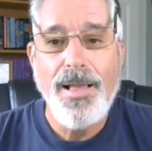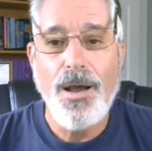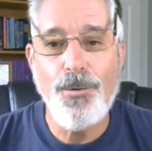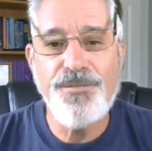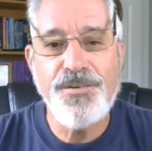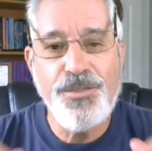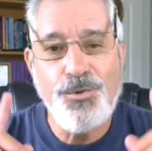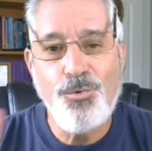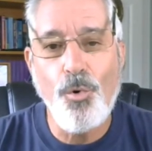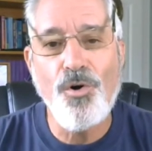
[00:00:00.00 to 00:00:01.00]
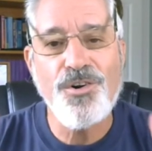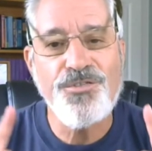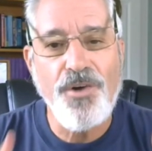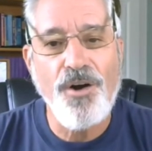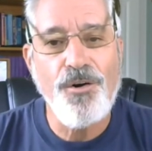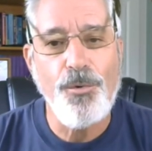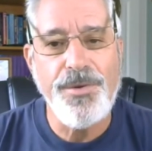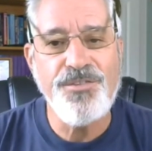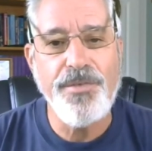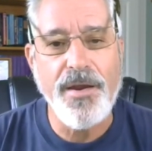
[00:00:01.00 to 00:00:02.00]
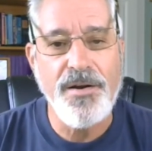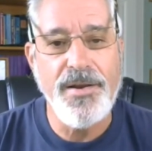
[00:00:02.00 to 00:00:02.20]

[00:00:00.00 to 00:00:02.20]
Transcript: However, the doors are always there.